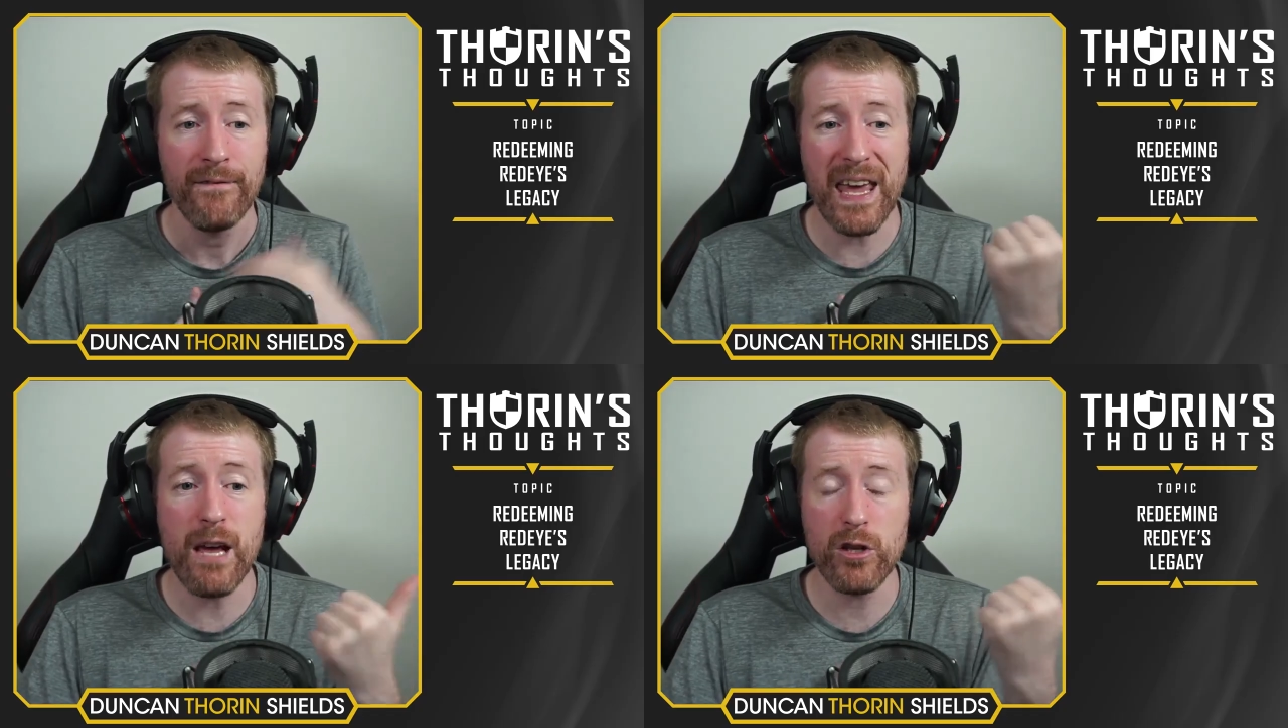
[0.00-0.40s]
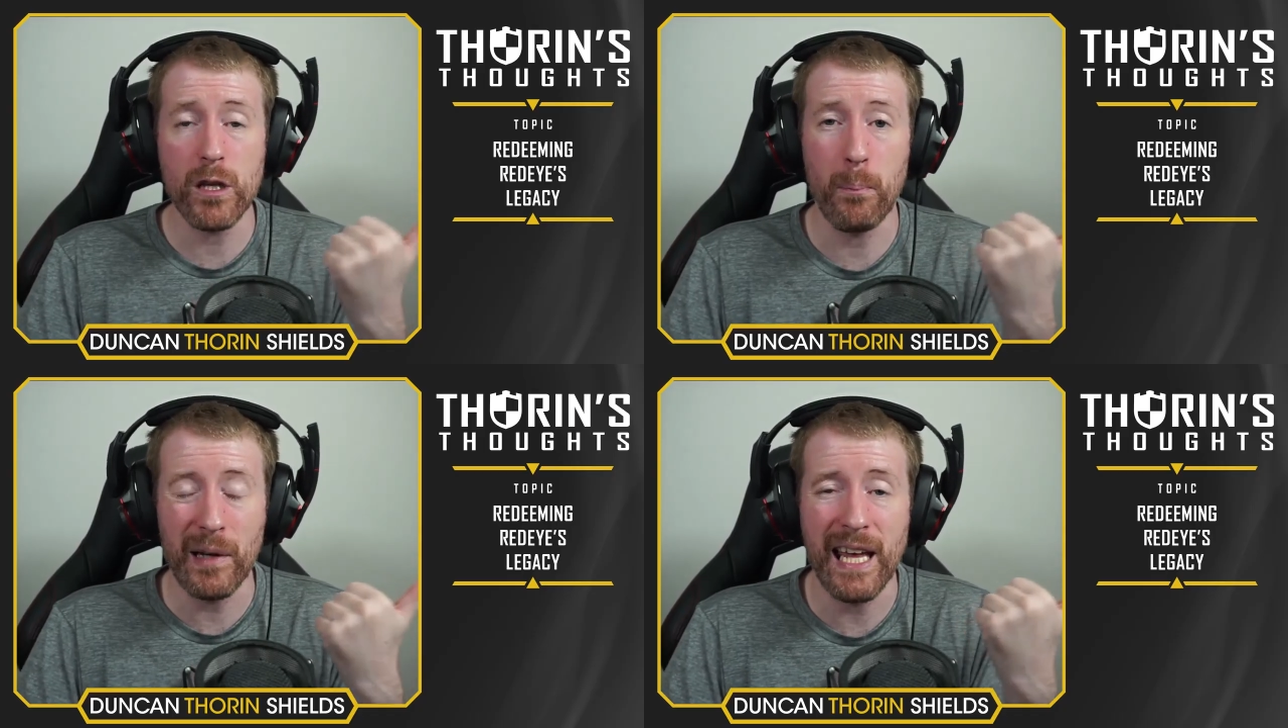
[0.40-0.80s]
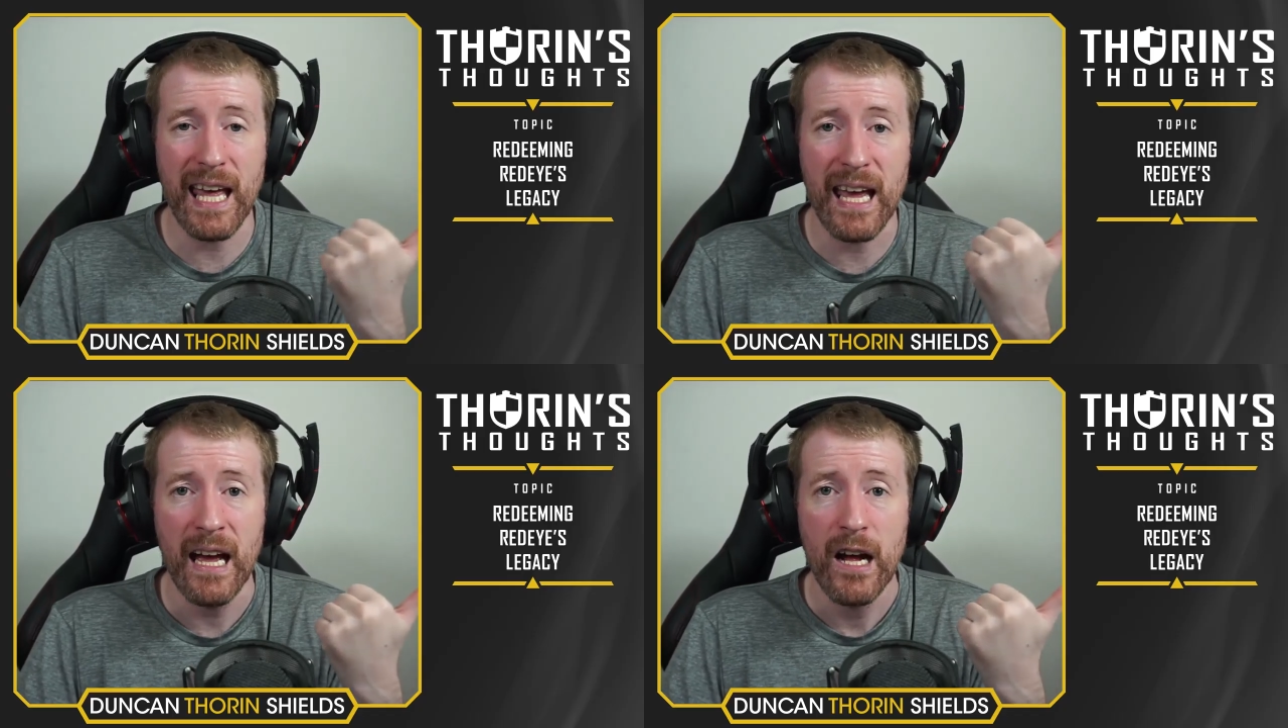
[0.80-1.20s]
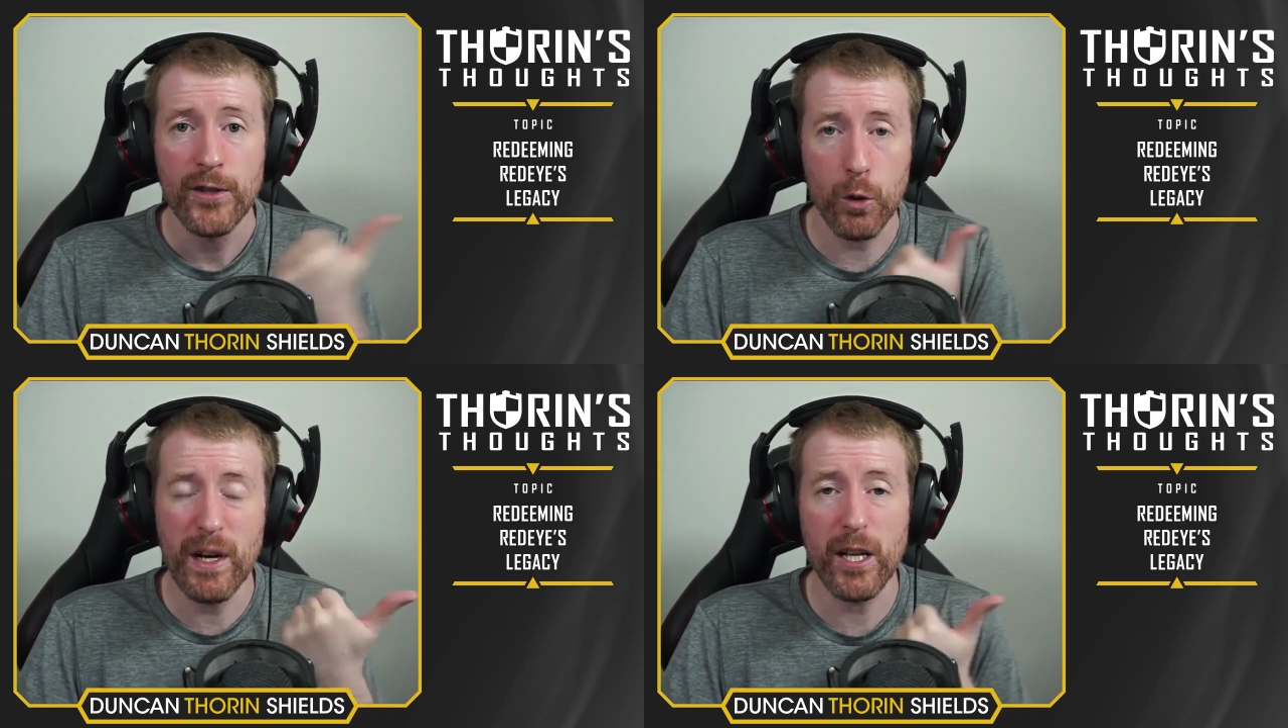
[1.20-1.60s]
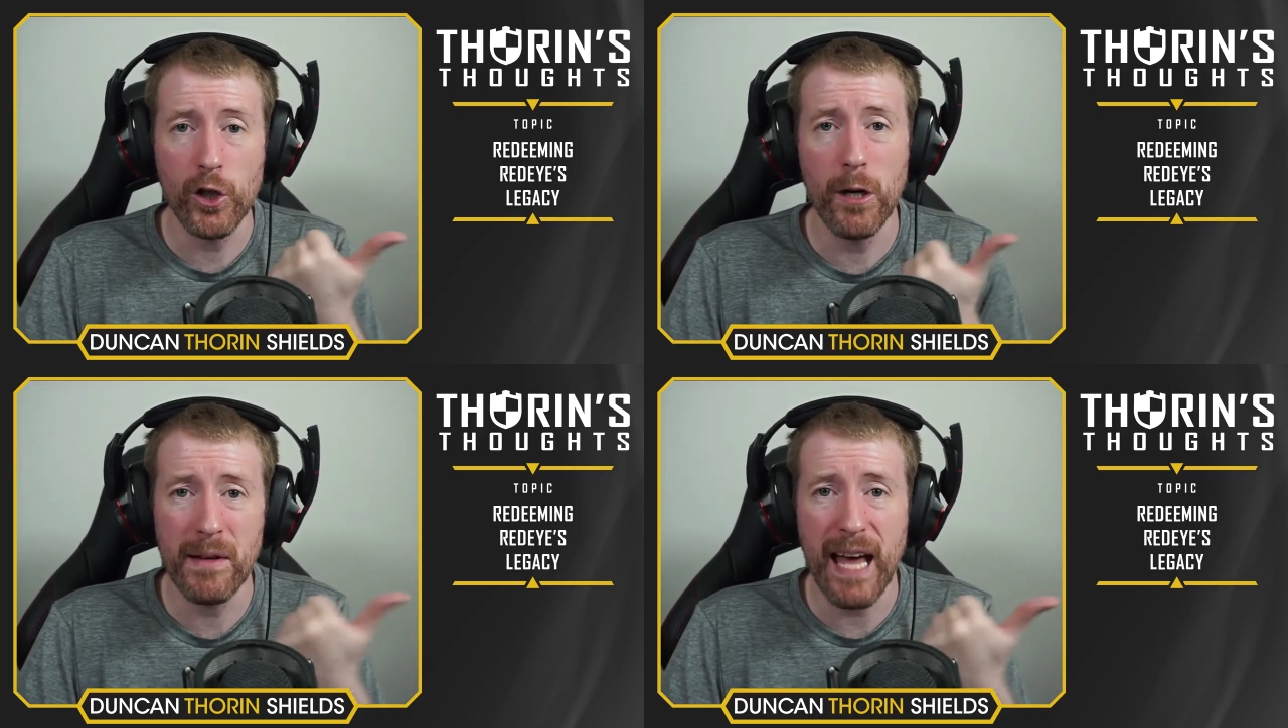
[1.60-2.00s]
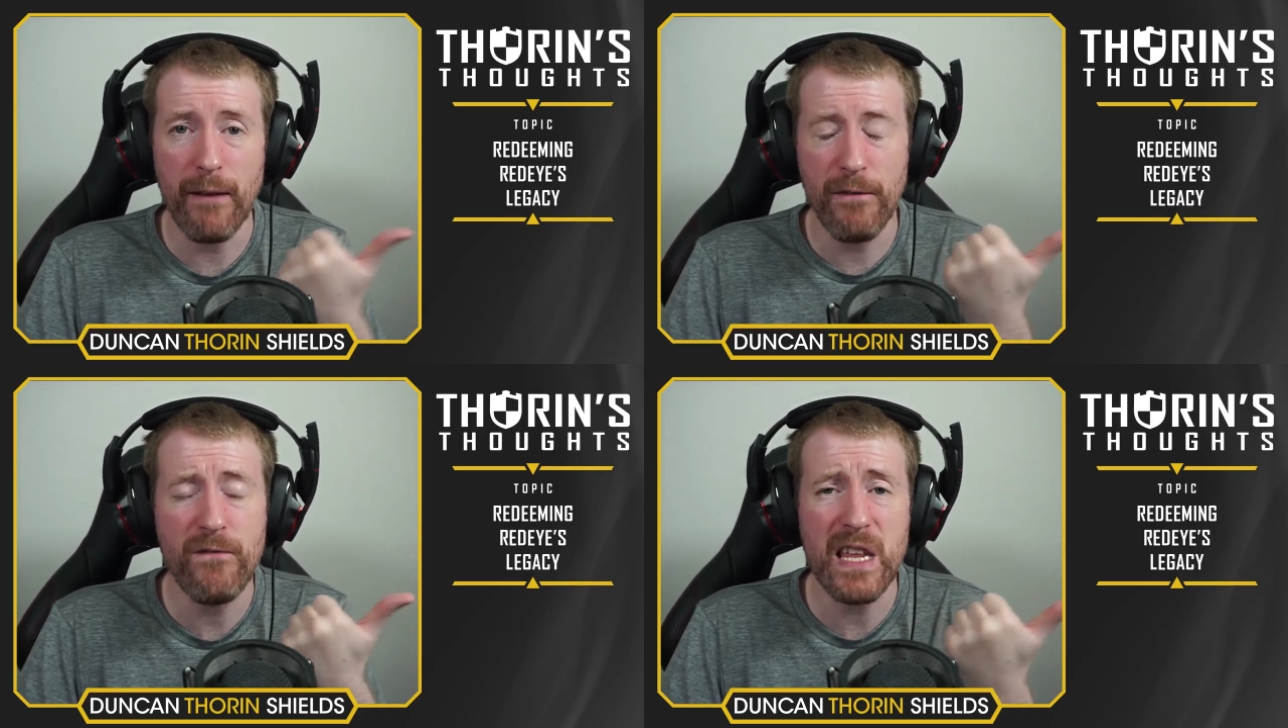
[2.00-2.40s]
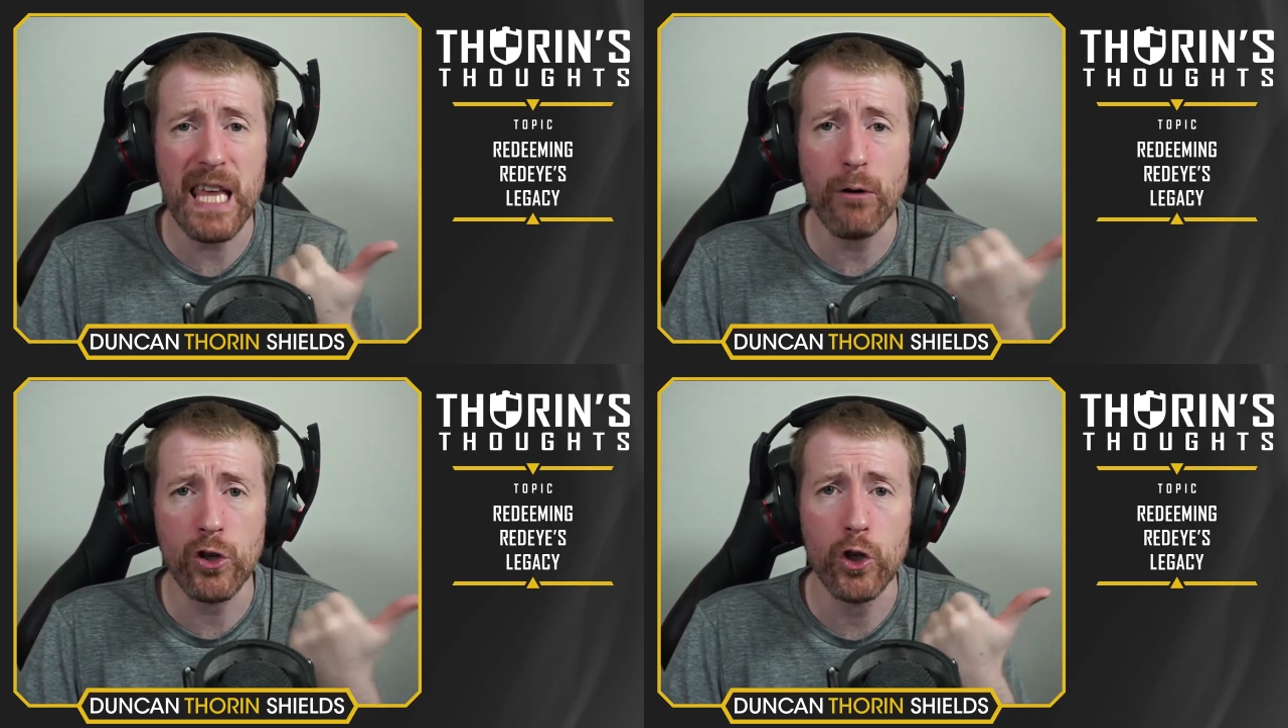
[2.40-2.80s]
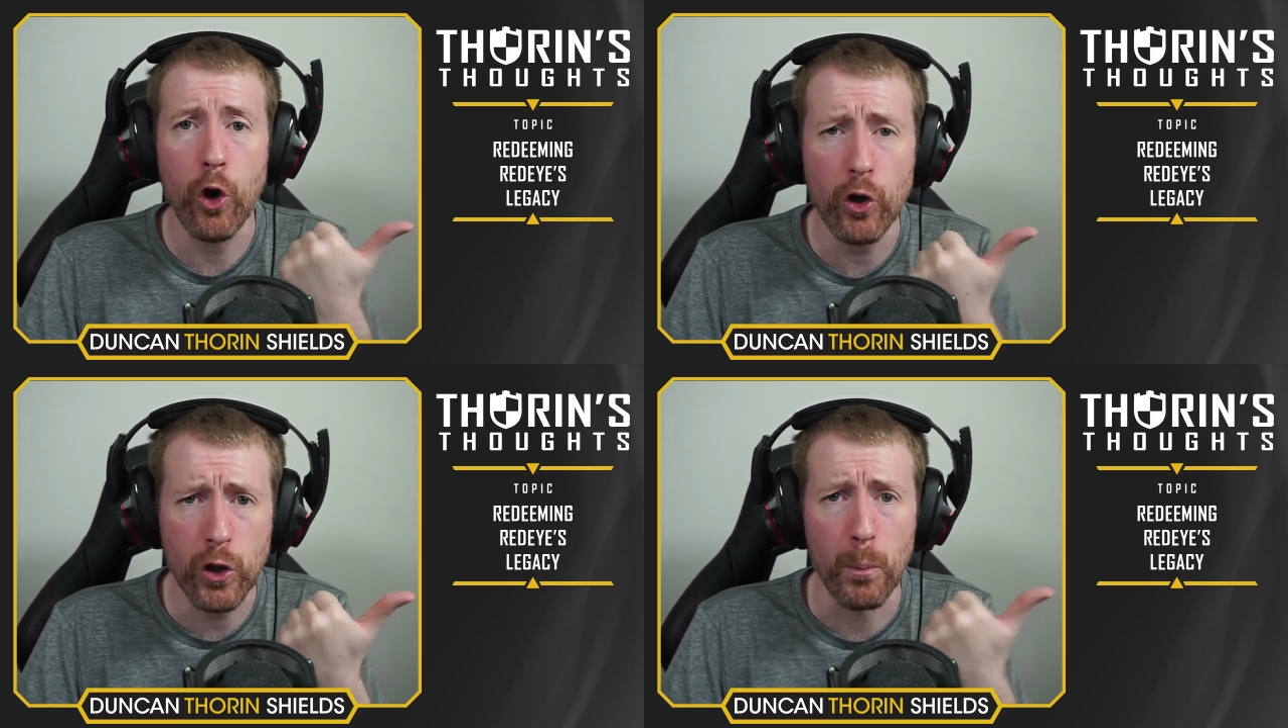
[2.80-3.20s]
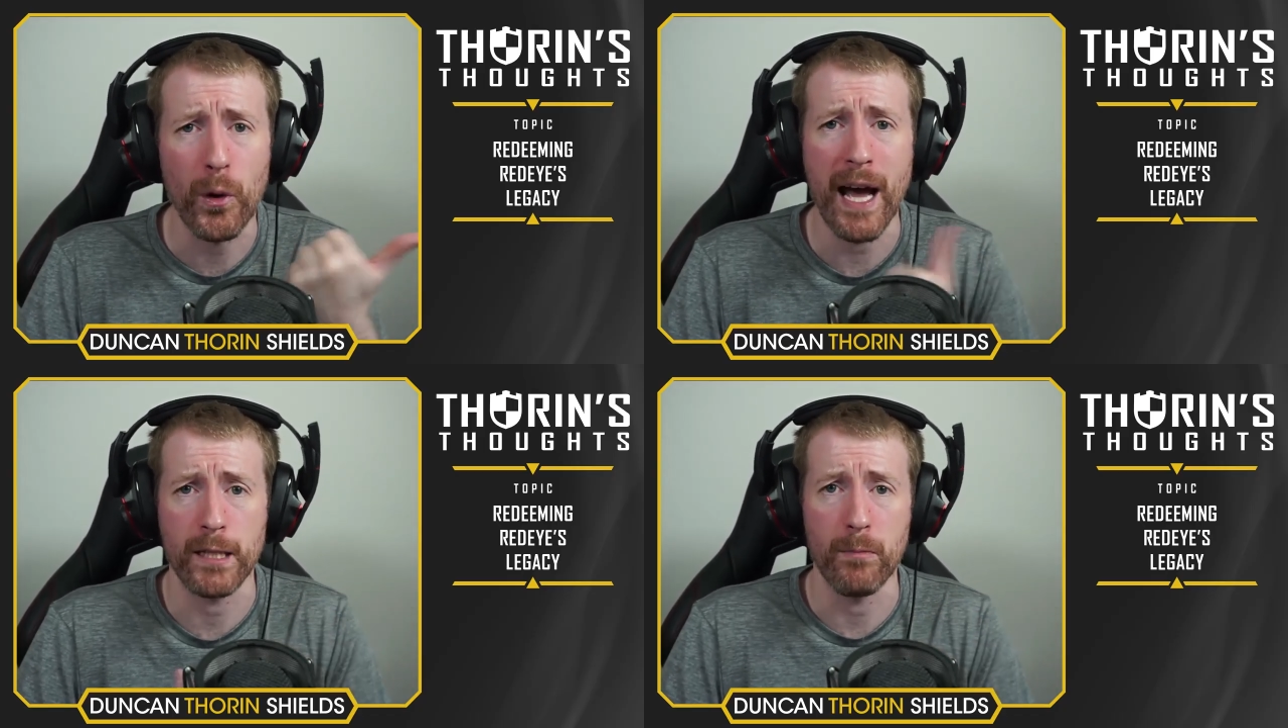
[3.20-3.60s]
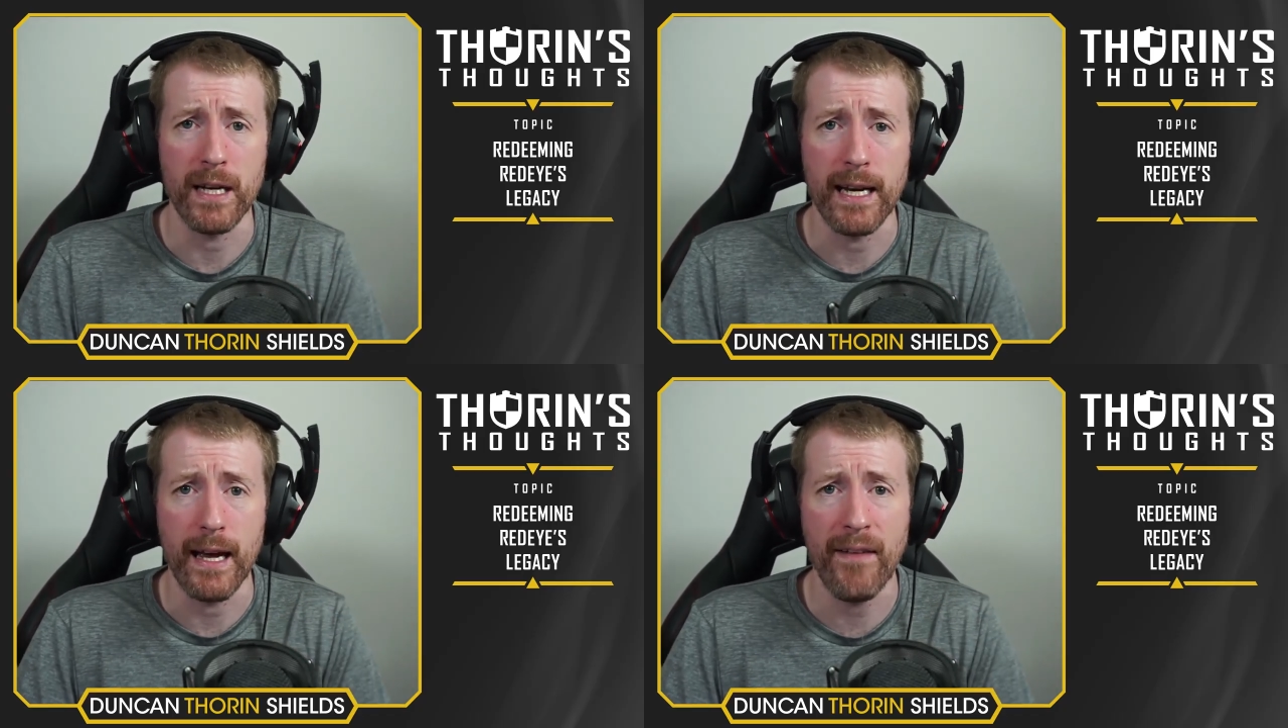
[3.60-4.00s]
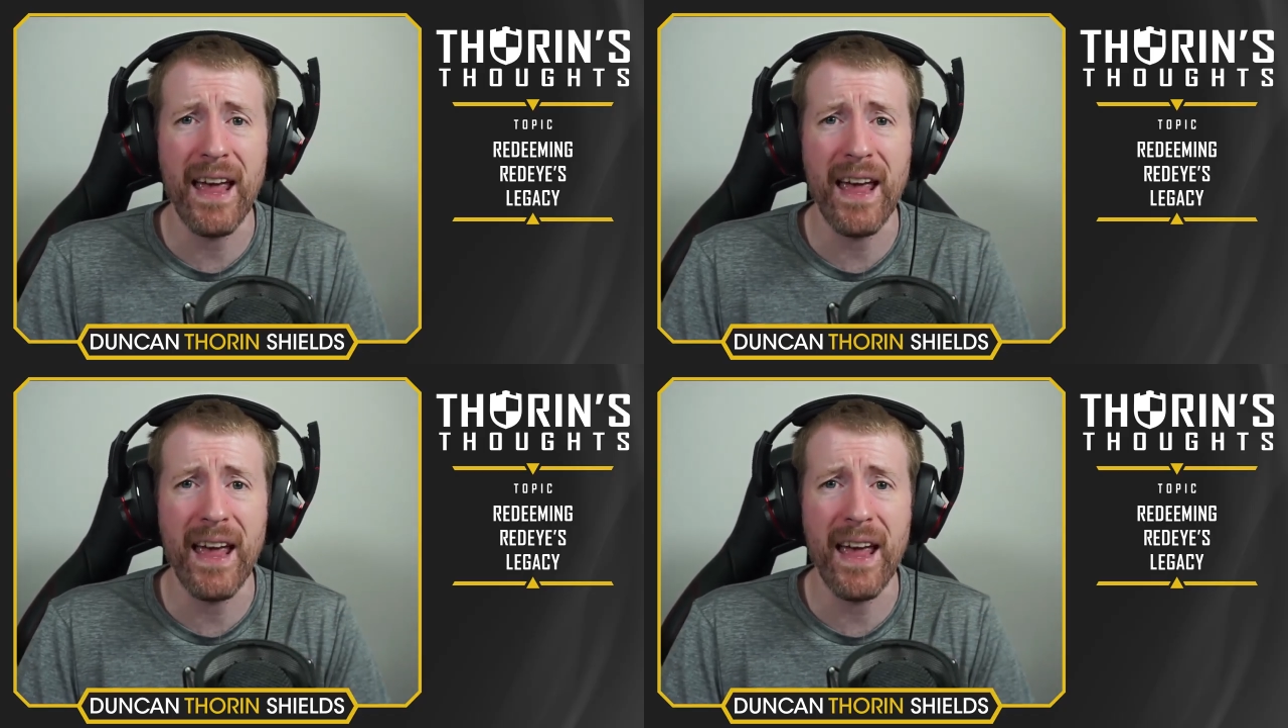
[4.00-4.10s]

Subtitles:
They used to play to win a tournament that had $50,000 total prize money in it.